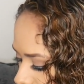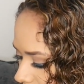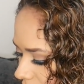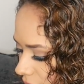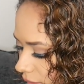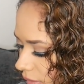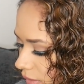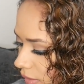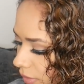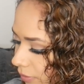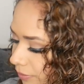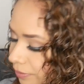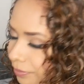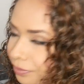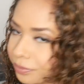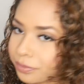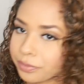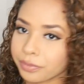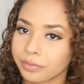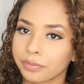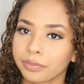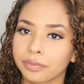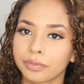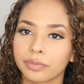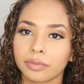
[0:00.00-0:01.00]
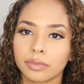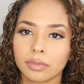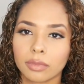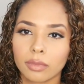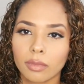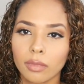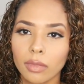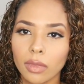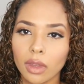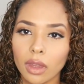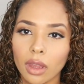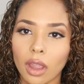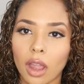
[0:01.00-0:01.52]
is
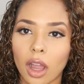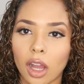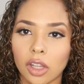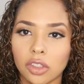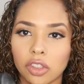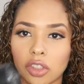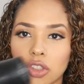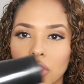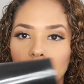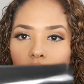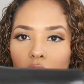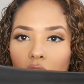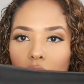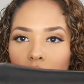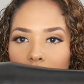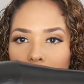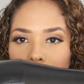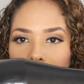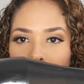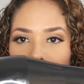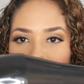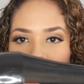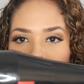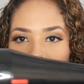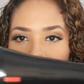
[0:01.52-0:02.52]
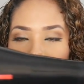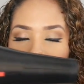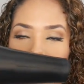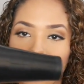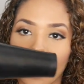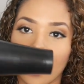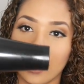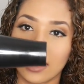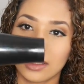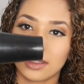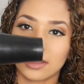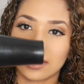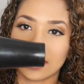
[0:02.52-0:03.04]
I just use a
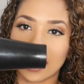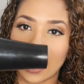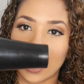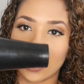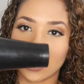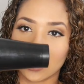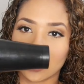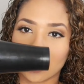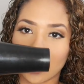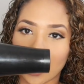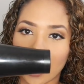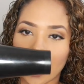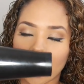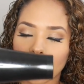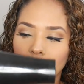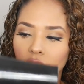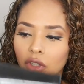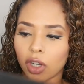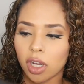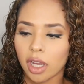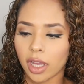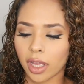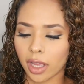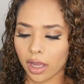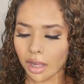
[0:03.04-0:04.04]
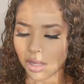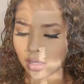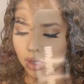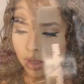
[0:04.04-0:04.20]
standard hairdryer,